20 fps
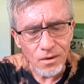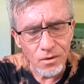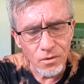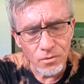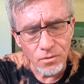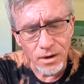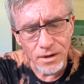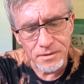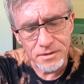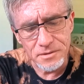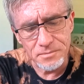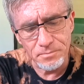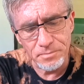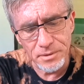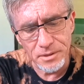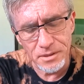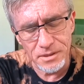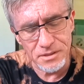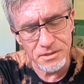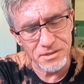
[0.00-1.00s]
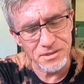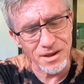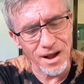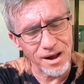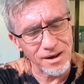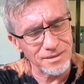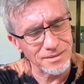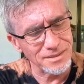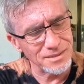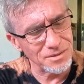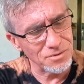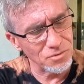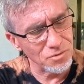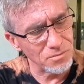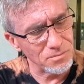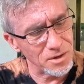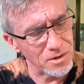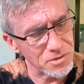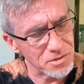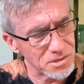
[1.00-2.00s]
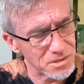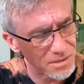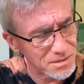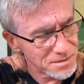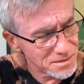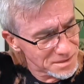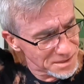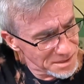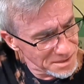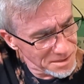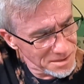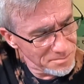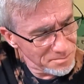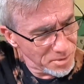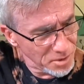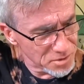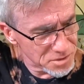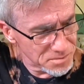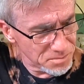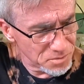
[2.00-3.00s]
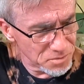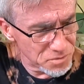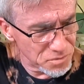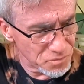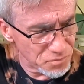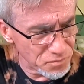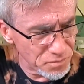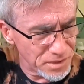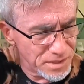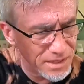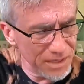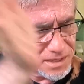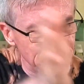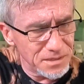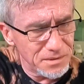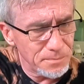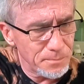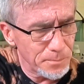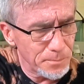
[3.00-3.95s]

All right, this bill is almost impossible to read.